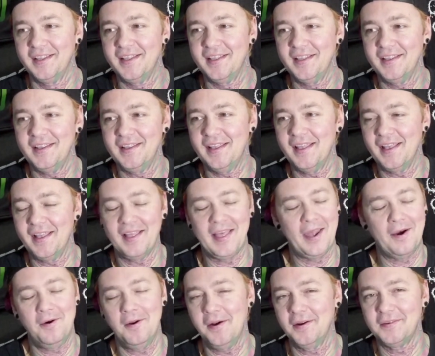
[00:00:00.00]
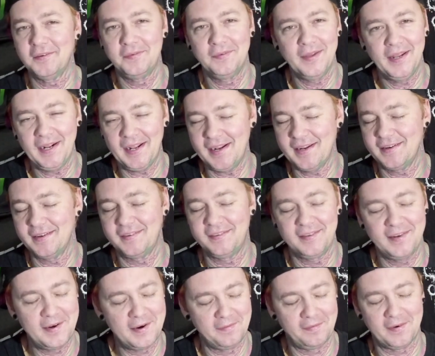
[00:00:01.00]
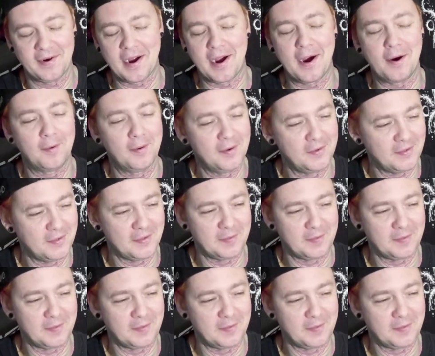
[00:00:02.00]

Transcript: it, I don't know. I just feel like I could just sit here for hours,